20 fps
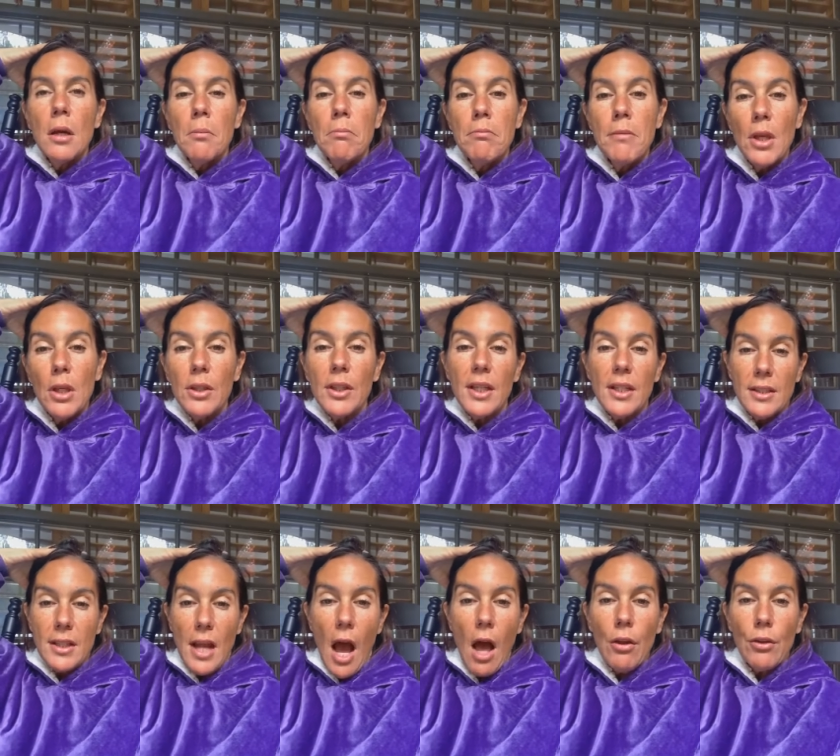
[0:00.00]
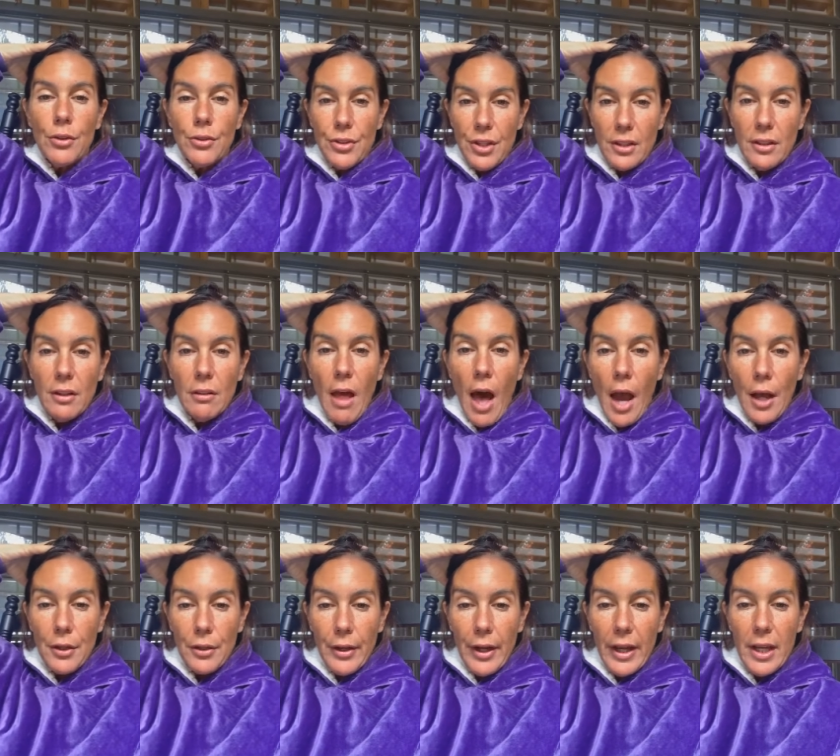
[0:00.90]
million dollars in the
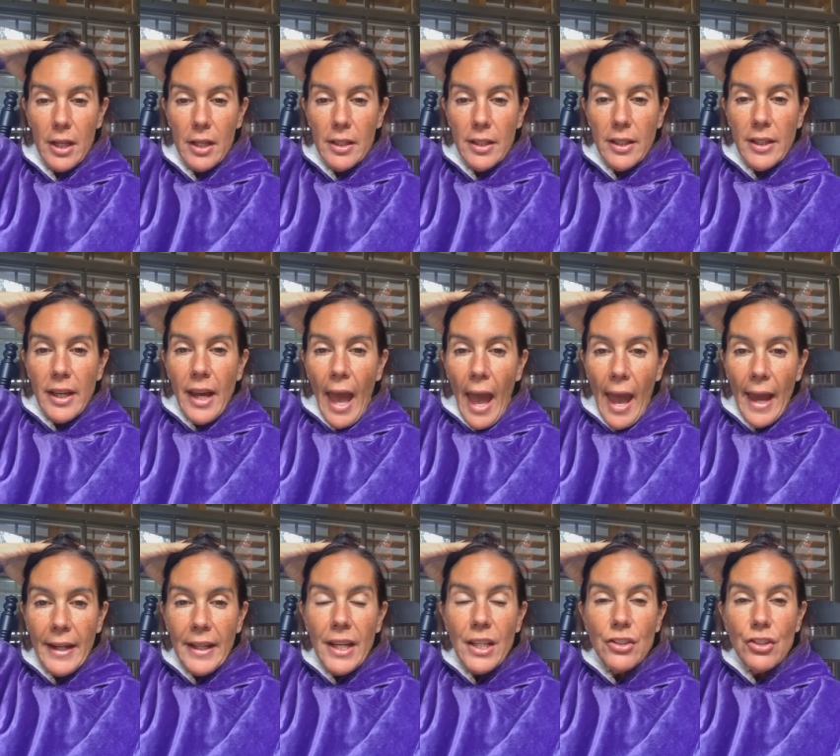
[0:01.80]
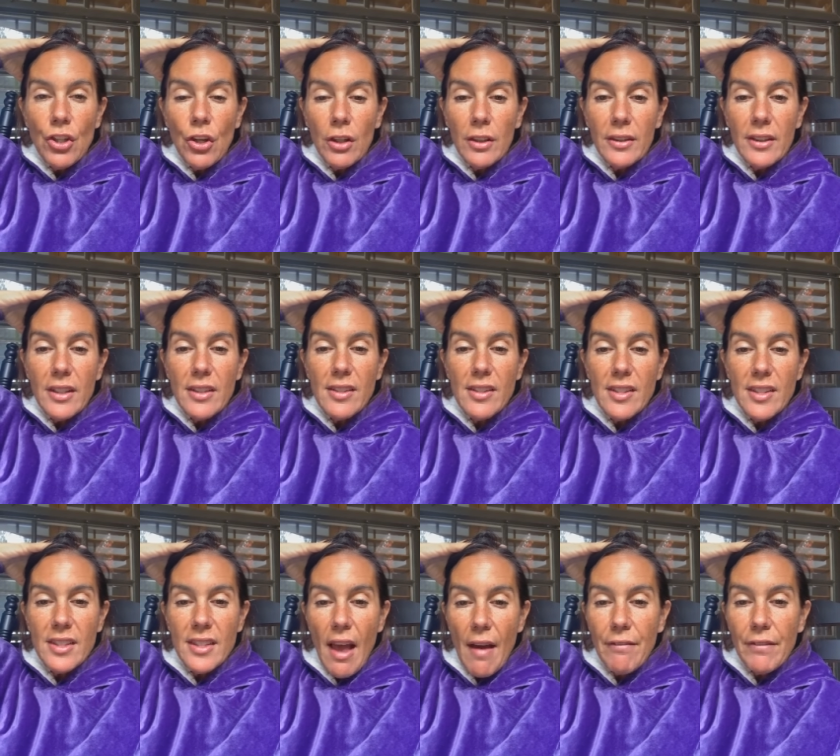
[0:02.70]
lottery. And he took the
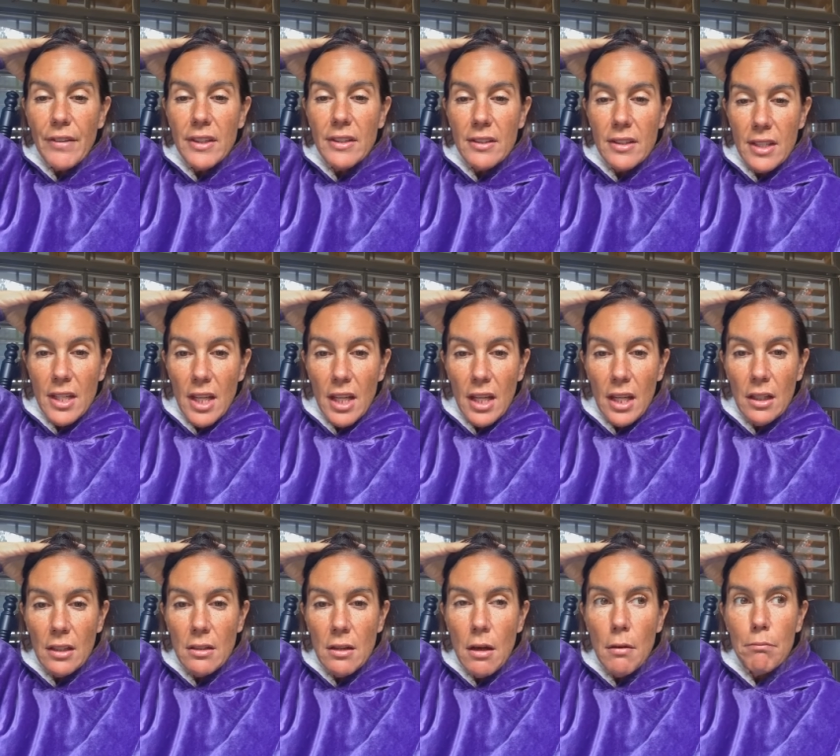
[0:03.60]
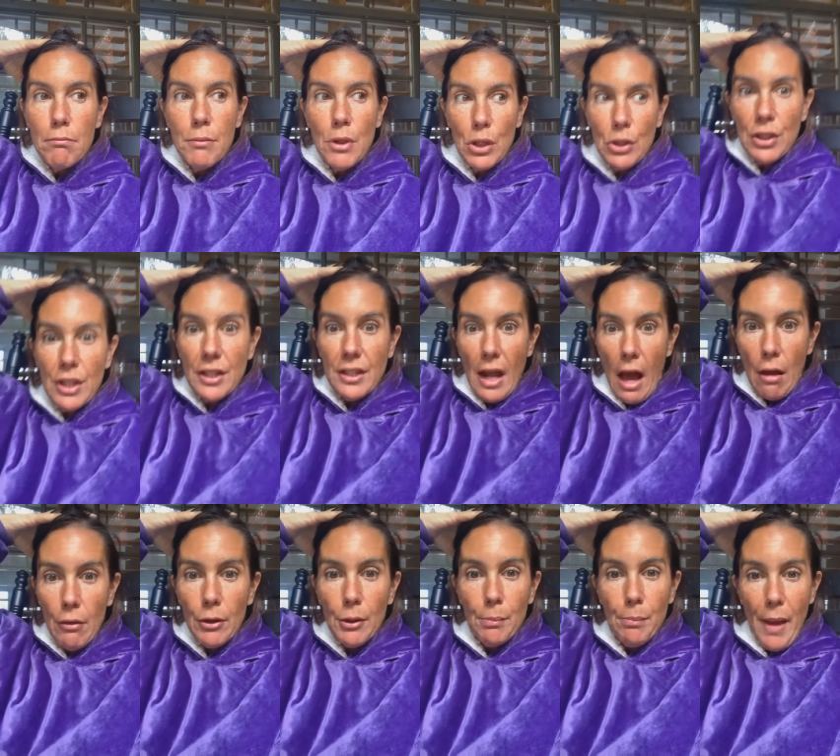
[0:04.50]
seventeen million
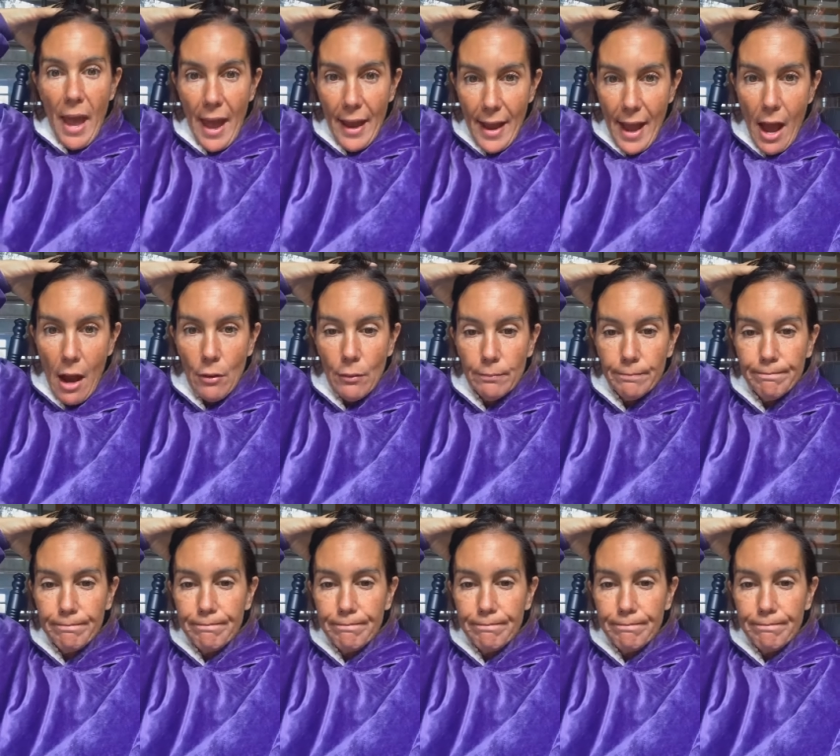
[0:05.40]
dollars payout.